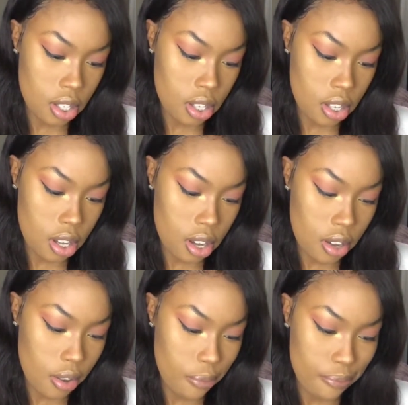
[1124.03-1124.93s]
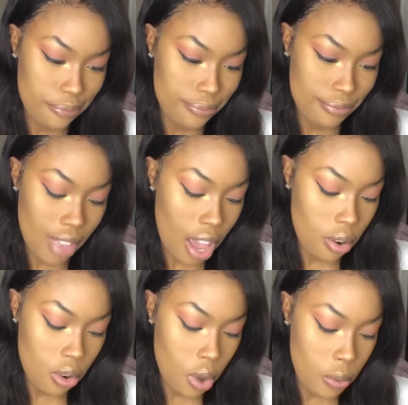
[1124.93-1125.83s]
I don't
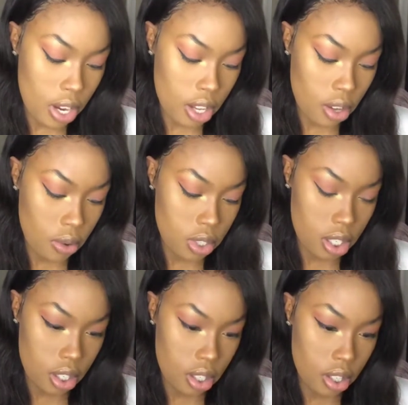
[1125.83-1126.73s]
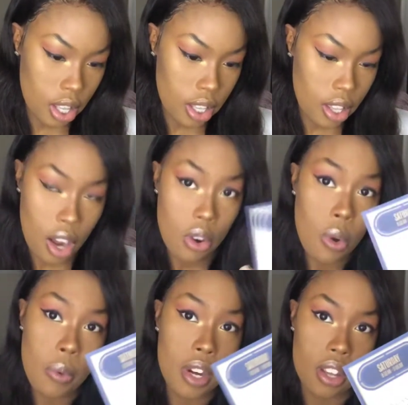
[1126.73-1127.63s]
know why we didn't go to
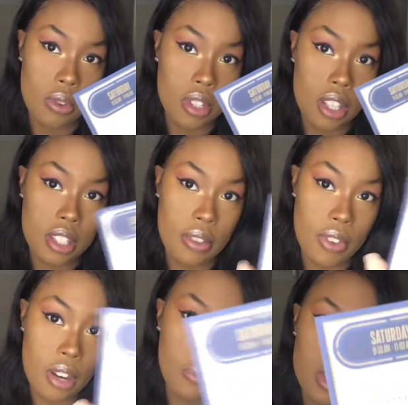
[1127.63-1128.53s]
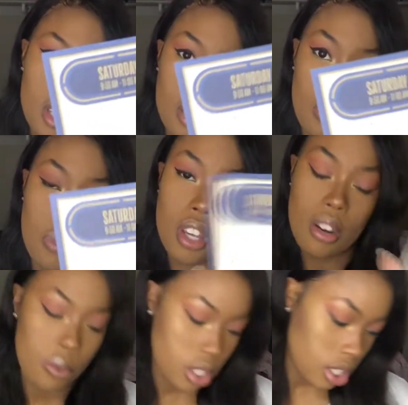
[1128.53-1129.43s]
this event in particular. We could have
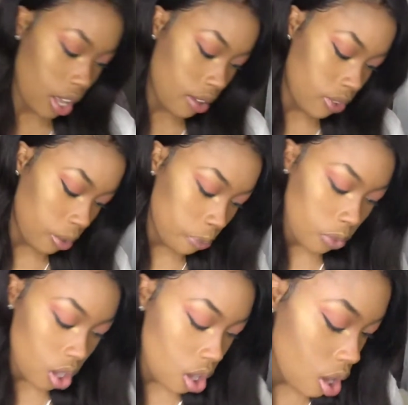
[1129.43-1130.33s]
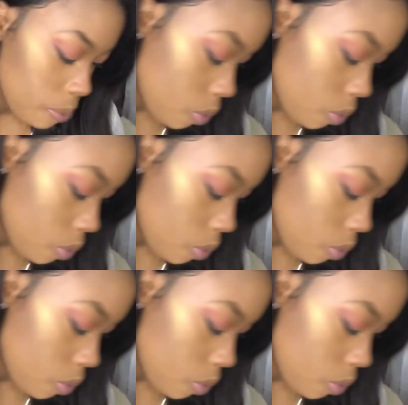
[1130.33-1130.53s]
went to that event, but we